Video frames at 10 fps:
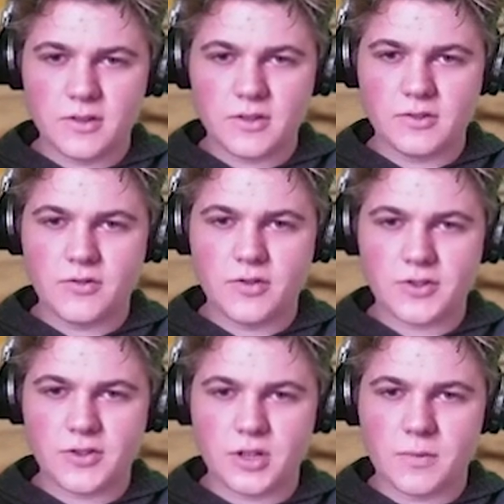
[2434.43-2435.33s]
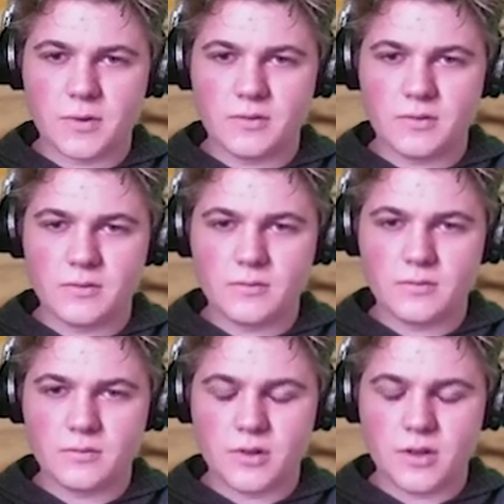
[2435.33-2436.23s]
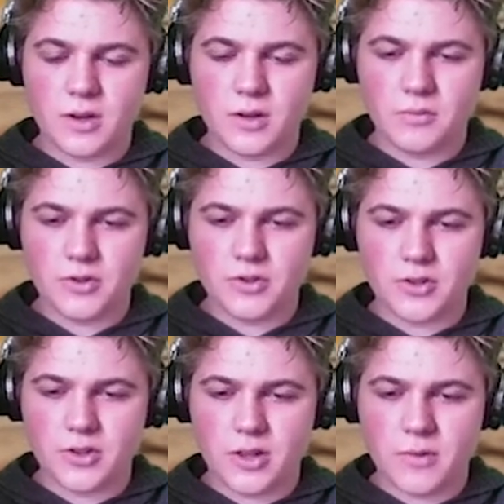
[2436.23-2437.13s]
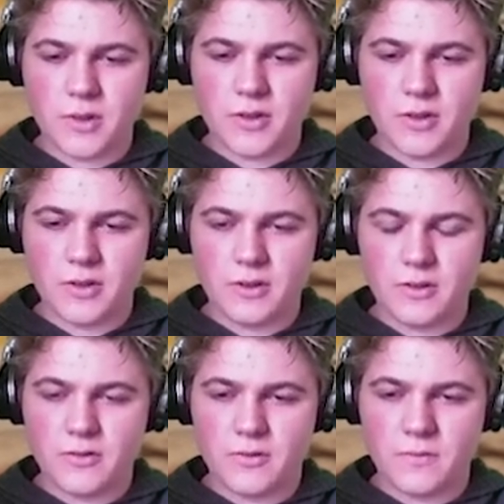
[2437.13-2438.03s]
I think this is his first tournament. Not completely sure on that, but I think it